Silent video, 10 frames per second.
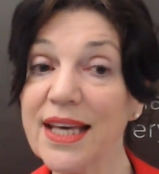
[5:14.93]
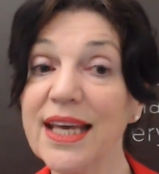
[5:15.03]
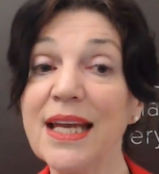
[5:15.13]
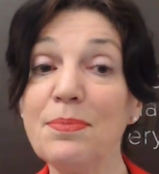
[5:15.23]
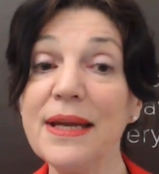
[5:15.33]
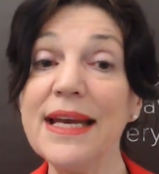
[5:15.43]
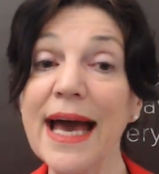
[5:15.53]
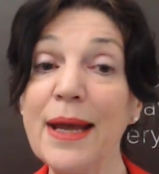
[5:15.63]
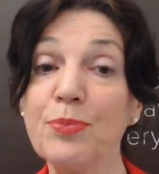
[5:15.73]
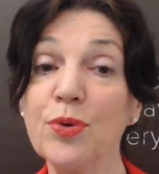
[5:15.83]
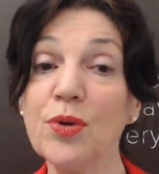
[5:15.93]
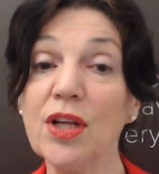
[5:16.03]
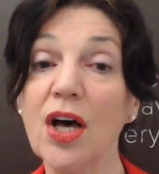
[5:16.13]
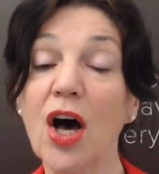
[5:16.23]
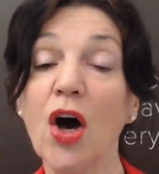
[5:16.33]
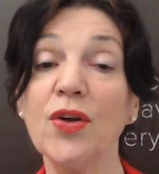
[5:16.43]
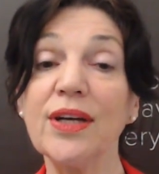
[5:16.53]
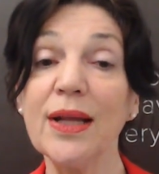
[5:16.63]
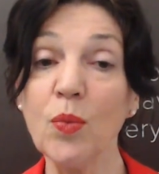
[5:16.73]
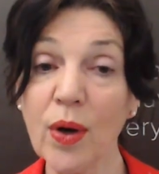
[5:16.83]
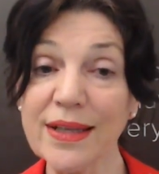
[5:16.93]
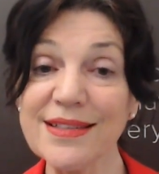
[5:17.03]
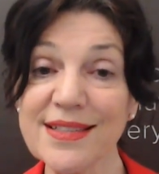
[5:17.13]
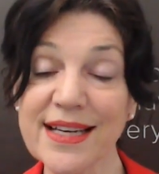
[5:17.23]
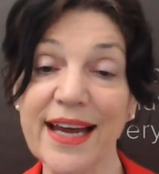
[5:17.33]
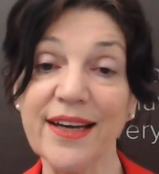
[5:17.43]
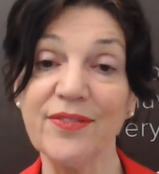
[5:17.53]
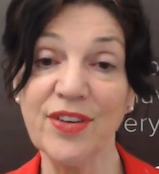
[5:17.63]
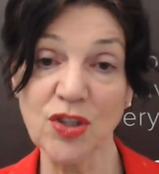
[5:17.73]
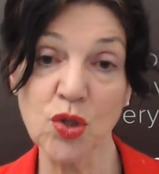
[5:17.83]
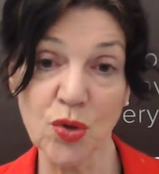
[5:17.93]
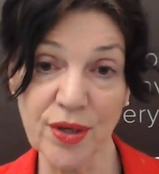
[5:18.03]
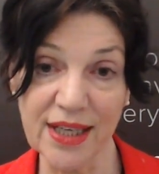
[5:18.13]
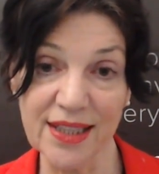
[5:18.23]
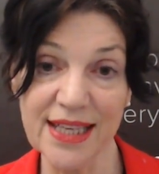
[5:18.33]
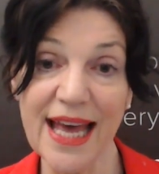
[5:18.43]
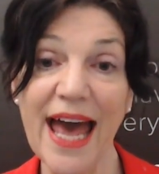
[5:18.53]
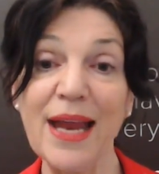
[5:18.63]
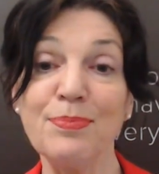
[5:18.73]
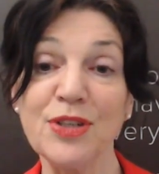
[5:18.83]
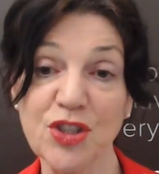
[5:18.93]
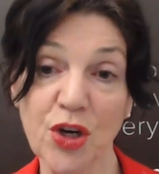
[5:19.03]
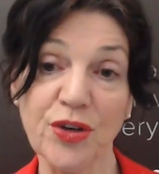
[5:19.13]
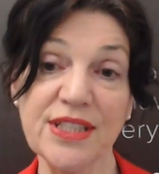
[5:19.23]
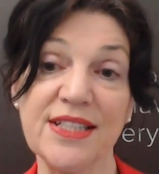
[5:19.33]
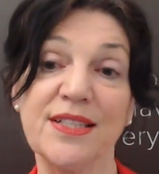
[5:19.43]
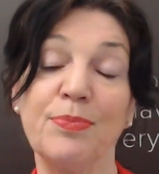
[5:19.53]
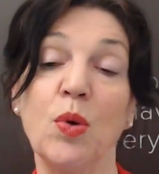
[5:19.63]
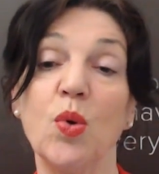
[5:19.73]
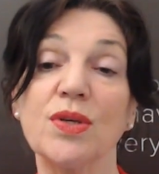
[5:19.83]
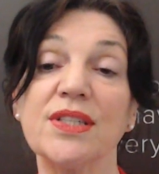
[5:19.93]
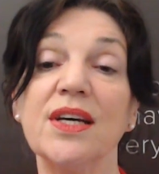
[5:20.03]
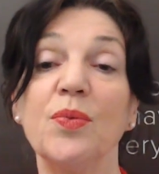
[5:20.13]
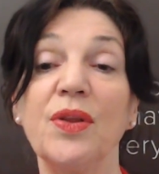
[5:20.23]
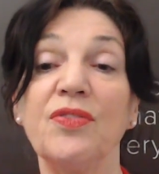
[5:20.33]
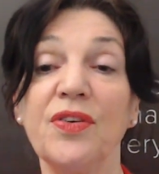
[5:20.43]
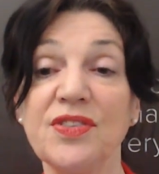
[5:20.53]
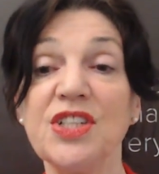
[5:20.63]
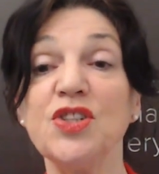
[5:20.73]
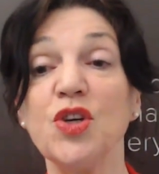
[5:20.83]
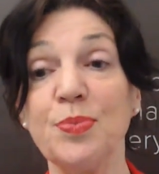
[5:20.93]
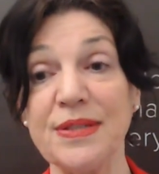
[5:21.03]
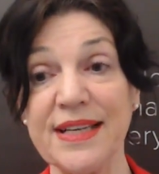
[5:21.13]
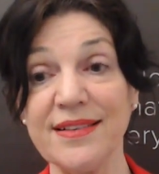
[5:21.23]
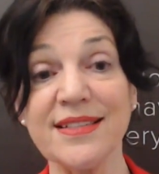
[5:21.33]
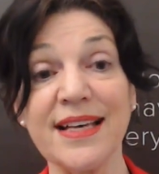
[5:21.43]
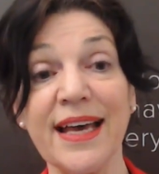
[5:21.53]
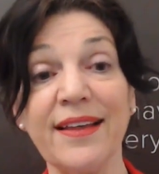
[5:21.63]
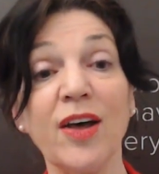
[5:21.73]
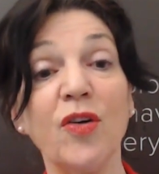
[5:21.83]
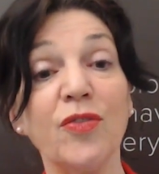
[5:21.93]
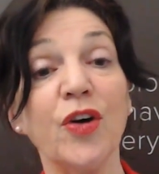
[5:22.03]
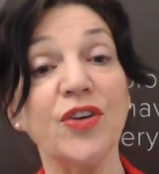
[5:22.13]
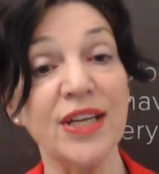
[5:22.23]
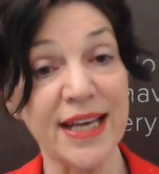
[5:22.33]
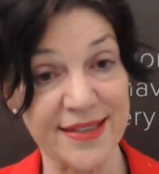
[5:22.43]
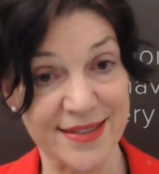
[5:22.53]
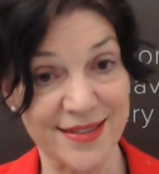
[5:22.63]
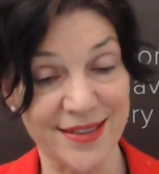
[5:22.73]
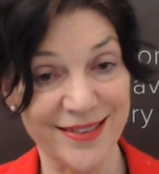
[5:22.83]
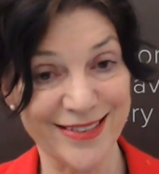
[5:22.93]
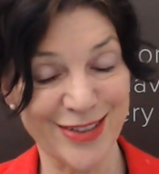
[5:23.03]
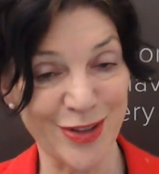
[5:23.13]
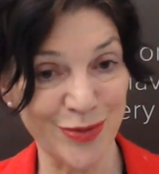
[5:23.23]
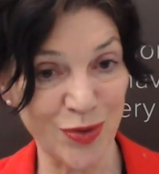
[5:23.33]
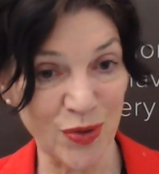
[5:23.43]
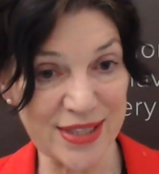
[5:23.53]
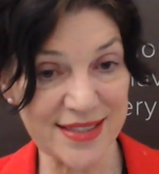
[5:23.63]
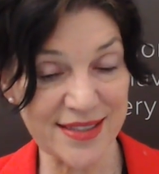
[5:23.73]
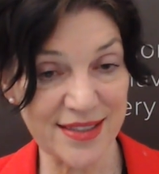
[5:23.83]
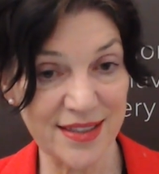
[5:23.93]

In mid-April, only one state, Victoria, had majority support, with 52% saying they'll vote yes to the Voice.